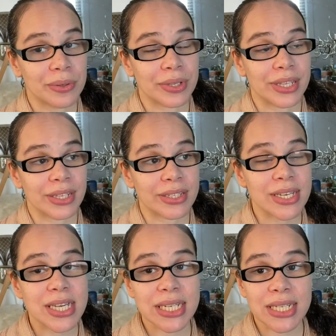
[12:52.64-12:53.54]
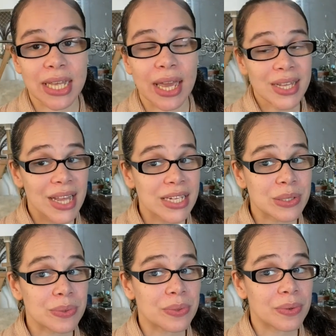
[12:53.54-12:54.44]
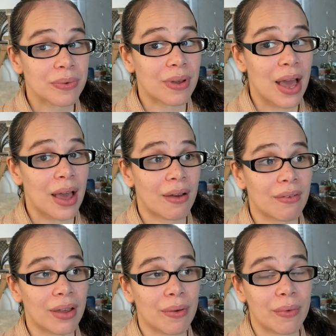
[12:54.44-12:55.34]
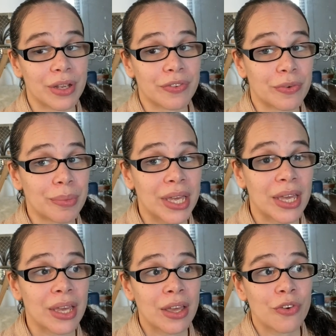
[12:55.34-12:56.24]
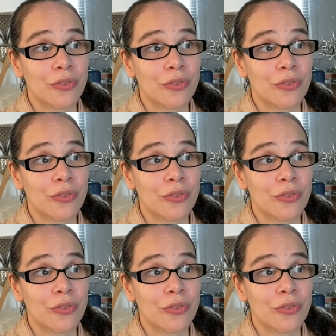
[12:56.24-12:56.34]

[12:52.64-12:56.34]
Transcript: with the DNC. That's how it worked for me.